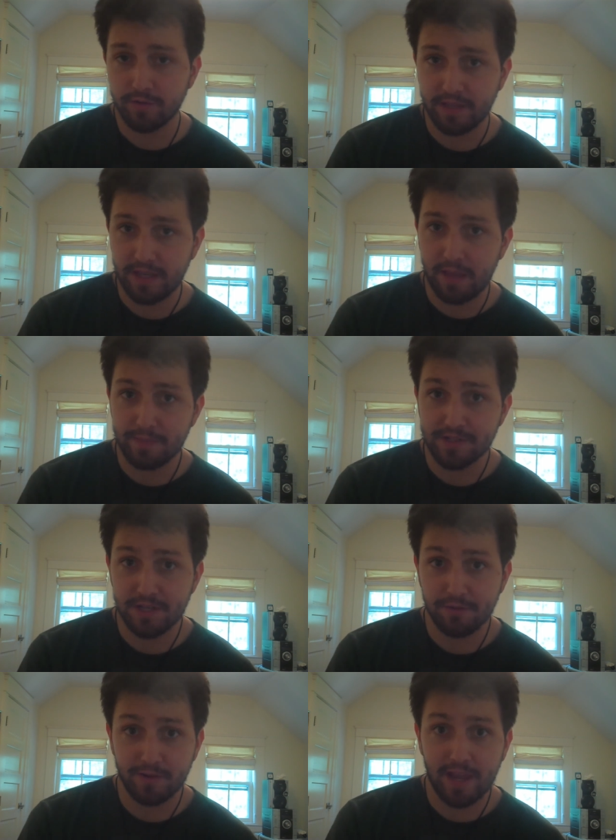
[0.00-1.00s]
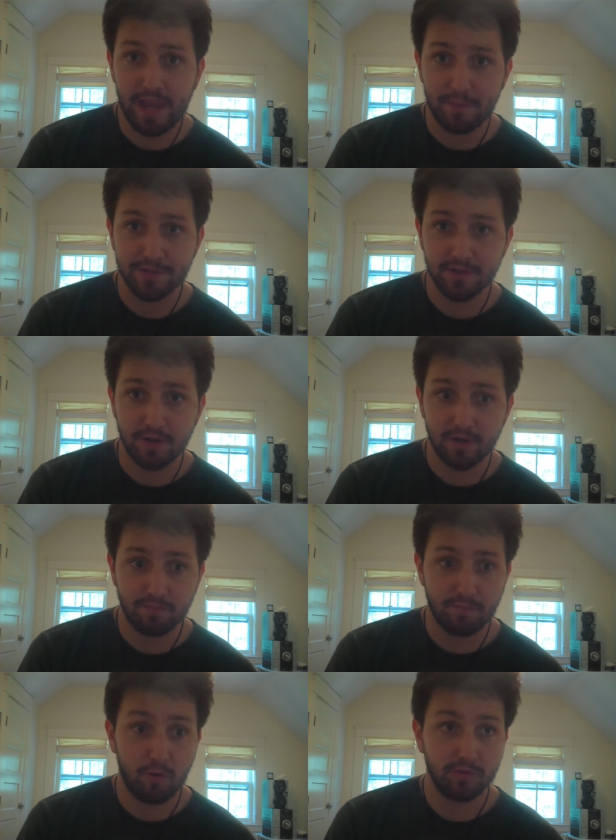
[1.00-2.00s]
toward the MST3K
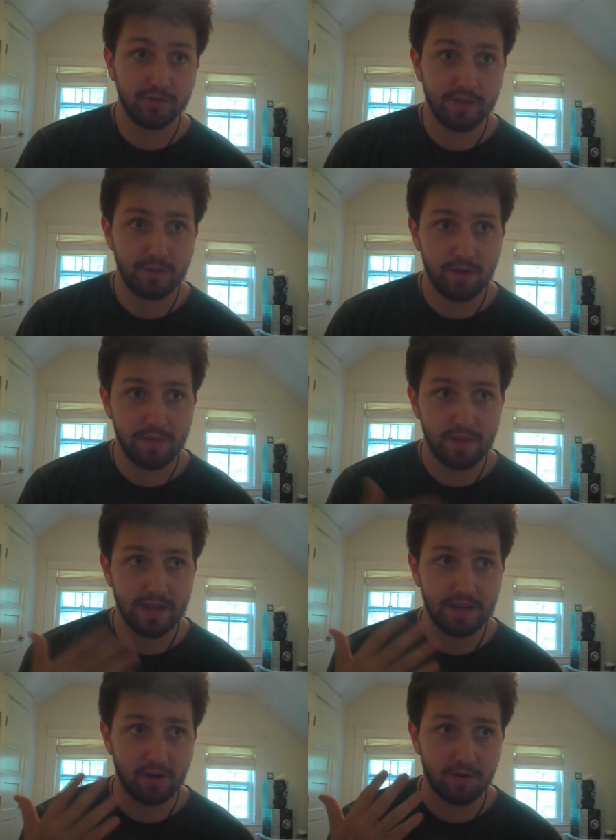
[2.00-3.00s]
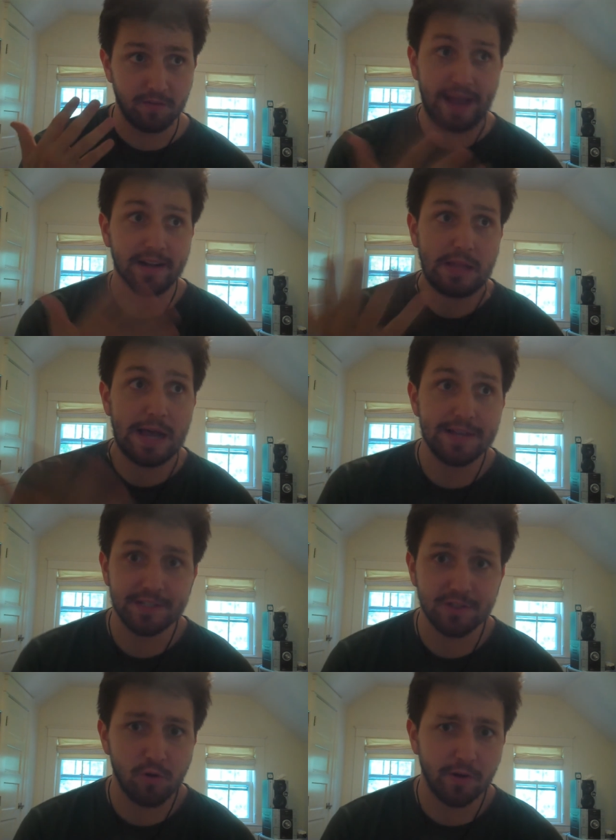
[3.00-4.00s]
episode, mostly when they are
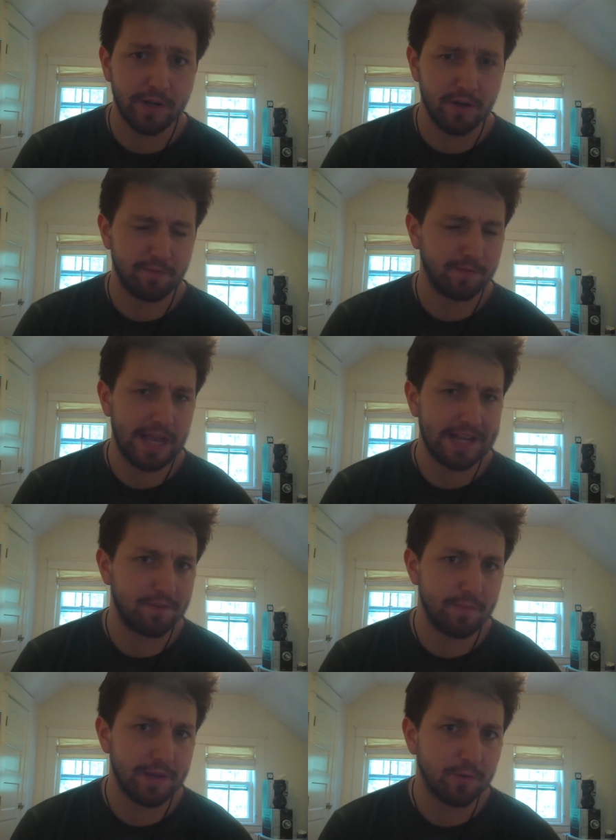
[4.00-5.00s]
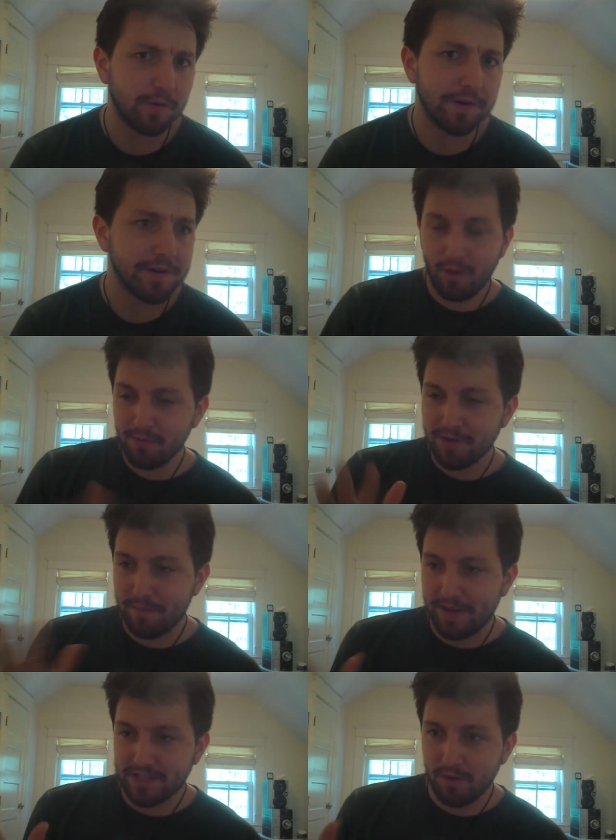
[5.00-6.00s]
idolizing Torgo, for lack of a better word. Probably one of
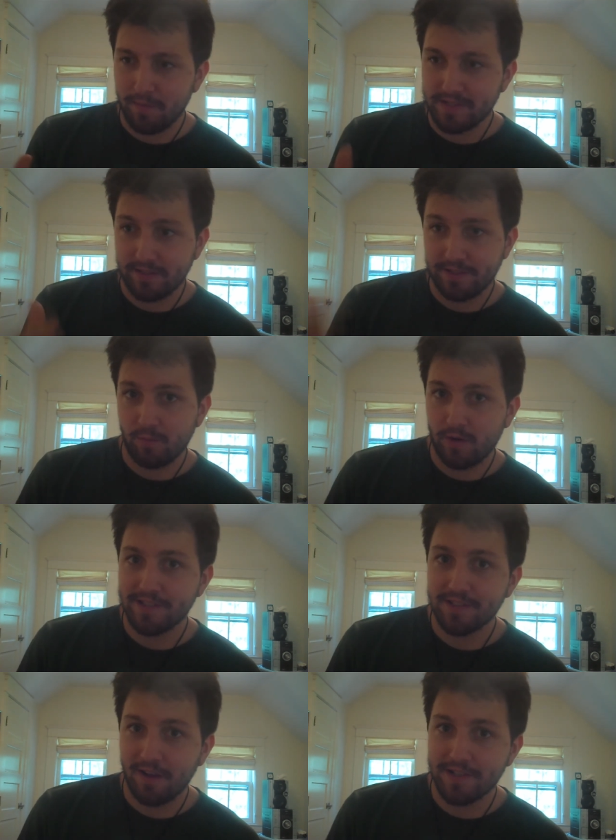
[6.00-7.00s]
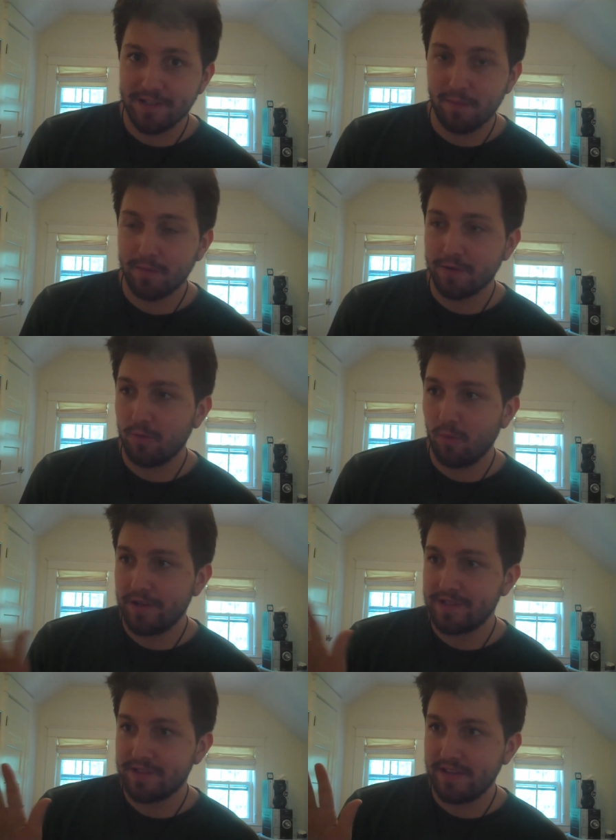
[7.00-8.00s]
the best moments, at least from what I saw on Tumblr,
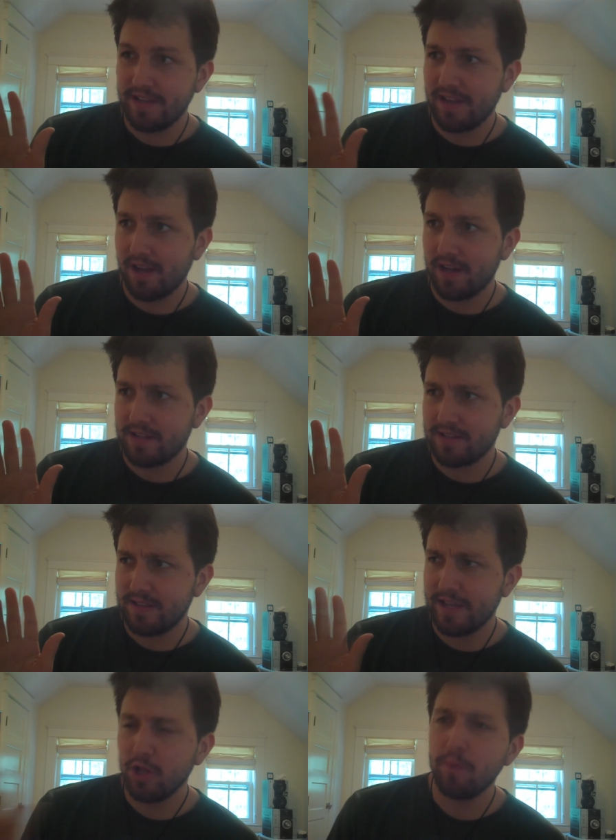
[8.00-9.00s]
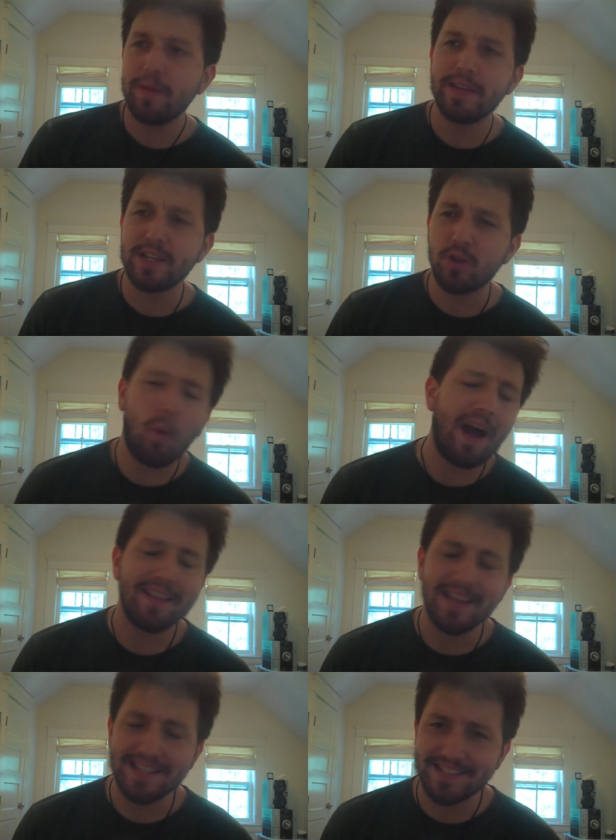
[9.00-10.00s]
was the uh, Hillbilly
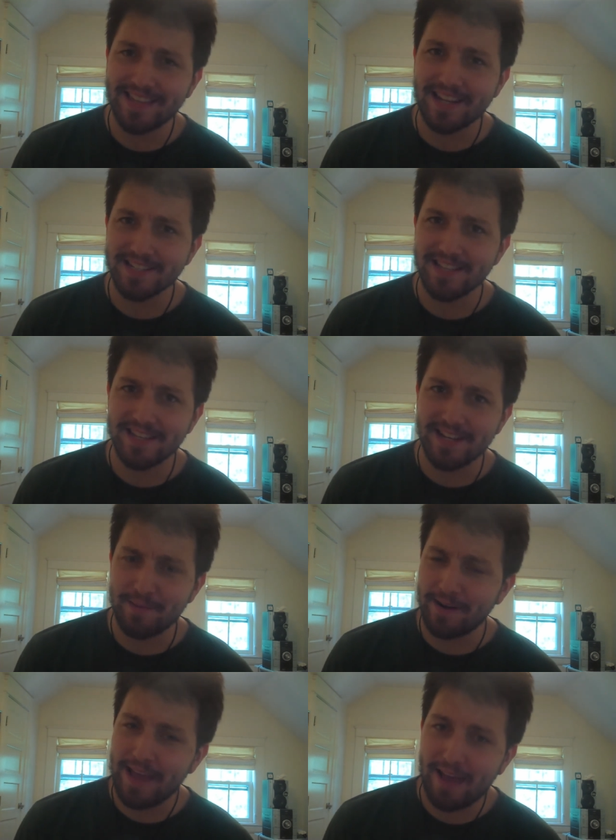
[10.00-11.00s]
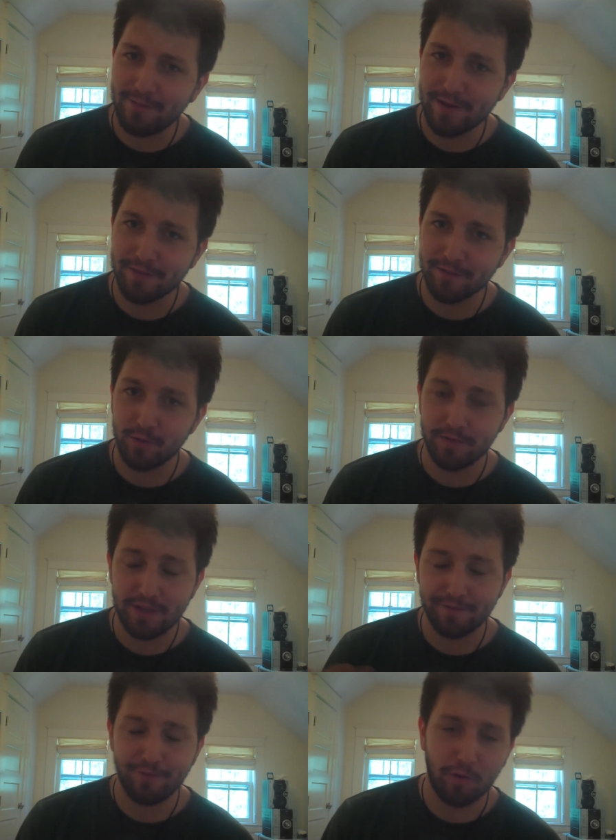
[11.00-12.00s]
Twilight sketch they did about halfway through with
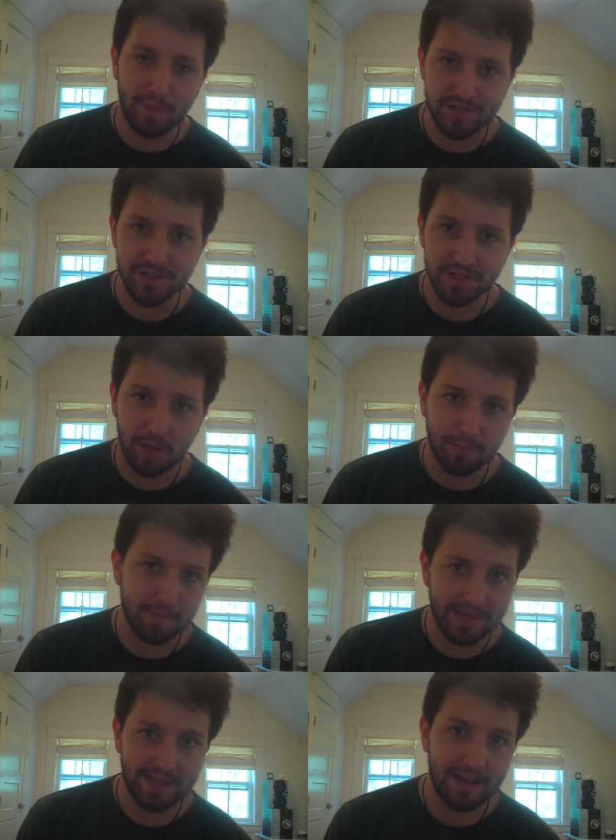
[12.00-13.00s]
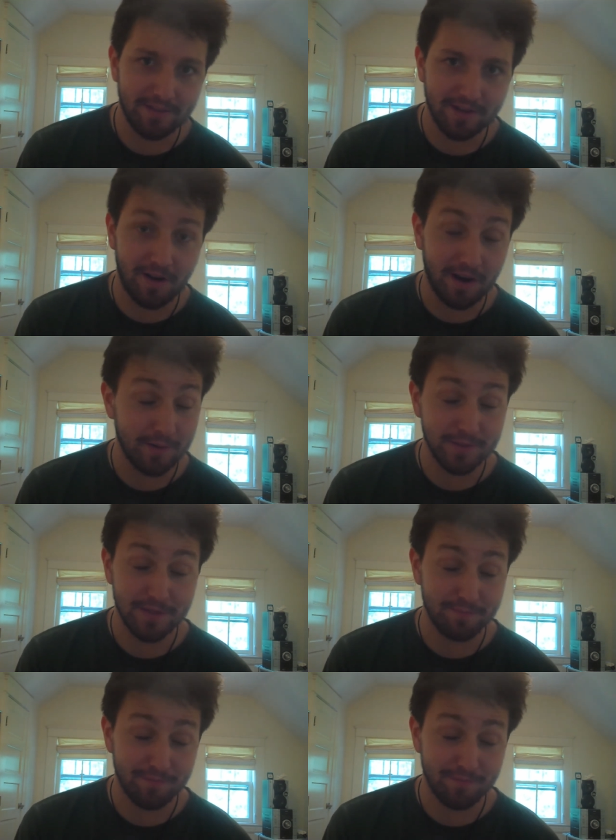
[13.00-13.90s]
the aforementioned couple making out in the car. It was